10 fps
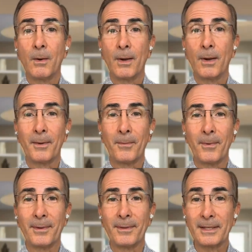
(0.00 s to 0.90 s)

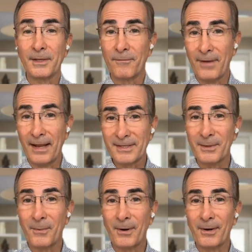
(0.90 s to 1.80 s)
That's a fancy
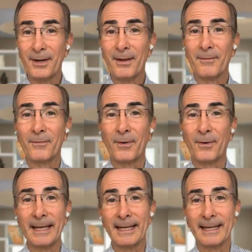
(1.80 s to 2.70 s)
word for
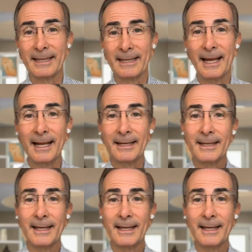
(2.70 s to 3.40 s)
meaning that